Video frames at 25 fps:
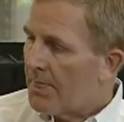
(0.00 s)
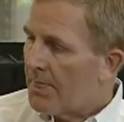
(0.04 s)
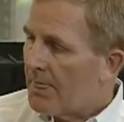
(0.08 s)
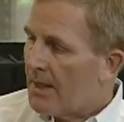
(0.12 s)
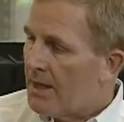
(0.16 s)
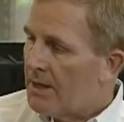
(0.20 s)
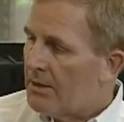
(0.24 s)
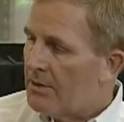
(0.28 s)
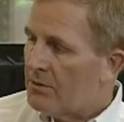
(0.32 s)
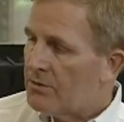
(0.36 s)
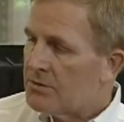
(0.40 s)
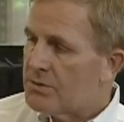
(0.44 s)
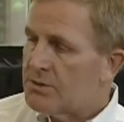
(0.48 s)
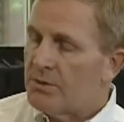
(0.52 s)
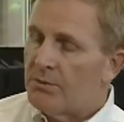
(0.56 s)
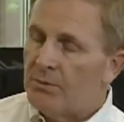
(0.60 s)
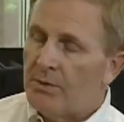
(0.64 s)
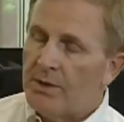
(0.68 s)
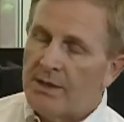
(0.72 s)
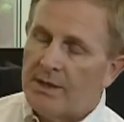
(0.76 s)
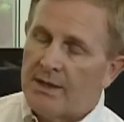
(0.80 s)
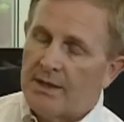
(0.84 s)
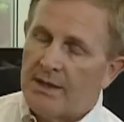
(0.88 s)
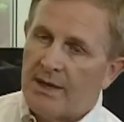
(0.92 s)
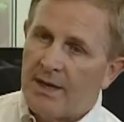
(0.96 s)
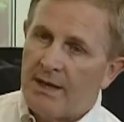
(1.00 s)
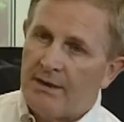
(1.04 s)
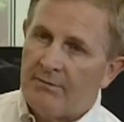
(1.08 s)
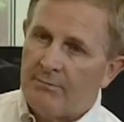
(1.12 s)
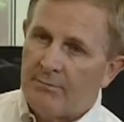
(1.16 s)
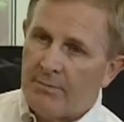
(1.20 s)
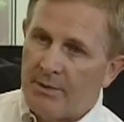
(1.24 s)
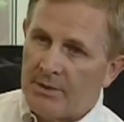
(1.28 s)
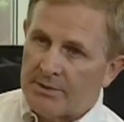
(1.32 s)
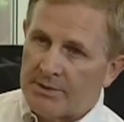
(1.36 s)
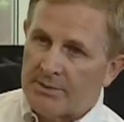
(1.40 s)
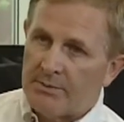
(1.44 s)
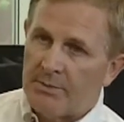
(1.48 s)
and also we can have
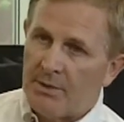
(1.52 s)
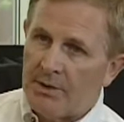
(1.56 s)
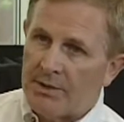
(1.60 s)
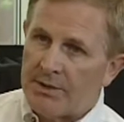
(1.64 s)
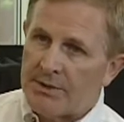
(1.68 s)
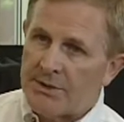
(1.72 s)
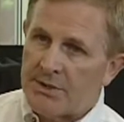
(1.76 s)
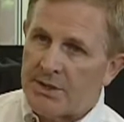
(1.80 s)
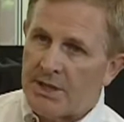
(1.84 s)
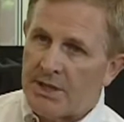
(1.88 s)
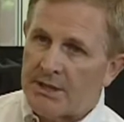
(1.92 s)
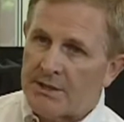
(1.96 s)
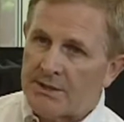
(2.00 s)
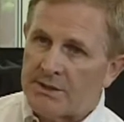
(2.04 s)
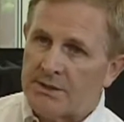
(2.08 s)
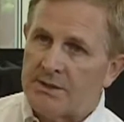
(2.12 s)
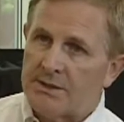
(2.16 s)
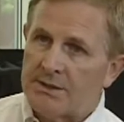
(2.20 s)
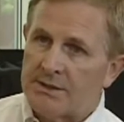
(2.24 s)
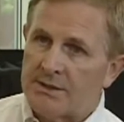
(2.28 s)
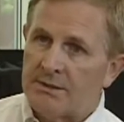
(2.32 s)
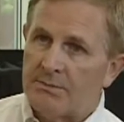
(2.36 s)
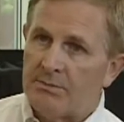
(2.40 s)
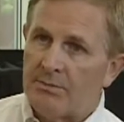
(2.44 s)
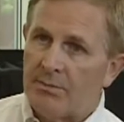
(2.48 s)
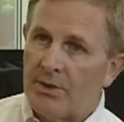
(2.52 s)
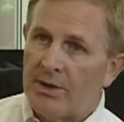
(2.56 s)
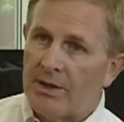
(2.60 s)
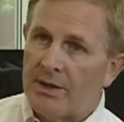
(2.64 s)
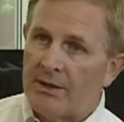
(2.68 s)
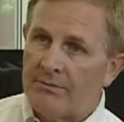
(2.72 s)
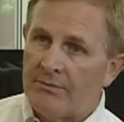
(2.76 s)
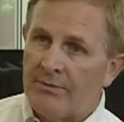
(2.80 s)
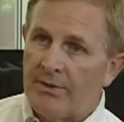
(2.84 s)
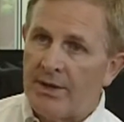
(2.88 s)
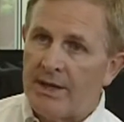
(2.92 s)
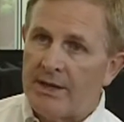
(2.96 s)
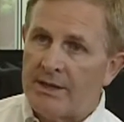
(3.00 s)
multiple injections that bring
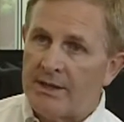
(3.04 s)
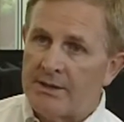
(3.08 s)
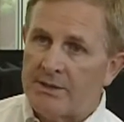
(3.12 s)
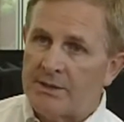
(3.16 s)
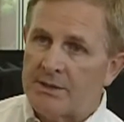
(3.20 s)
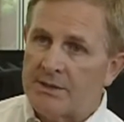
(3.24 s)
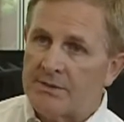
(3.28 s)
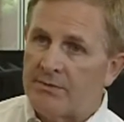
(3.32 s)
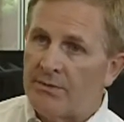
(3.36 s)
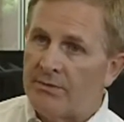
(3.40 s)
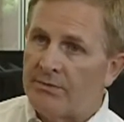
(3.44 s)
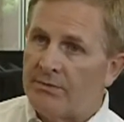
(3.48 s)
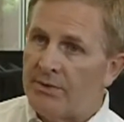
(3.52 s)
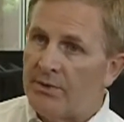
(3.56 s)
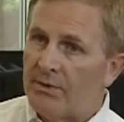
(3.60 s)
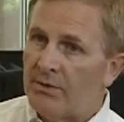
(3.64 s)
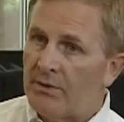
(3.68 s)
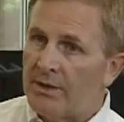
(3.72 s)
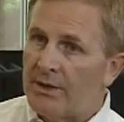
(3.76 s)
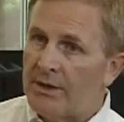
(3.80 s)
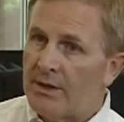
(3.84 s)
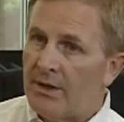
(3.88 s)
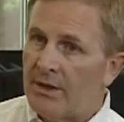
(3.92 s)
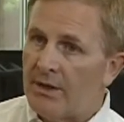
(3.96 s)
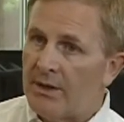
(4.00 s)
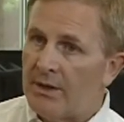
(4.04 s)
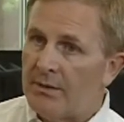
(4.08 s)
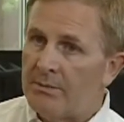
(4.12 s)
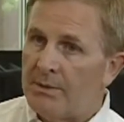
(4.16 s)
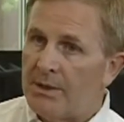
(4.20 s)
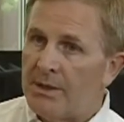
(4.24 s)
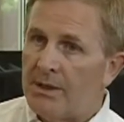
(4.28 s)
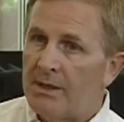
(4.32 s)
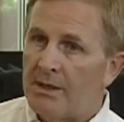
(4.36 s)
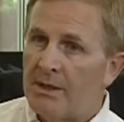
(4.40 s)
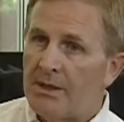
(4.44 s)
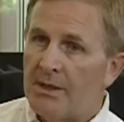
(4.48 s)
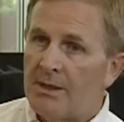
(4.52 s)
advantages for fuel
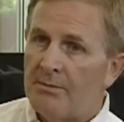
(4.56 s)
economy,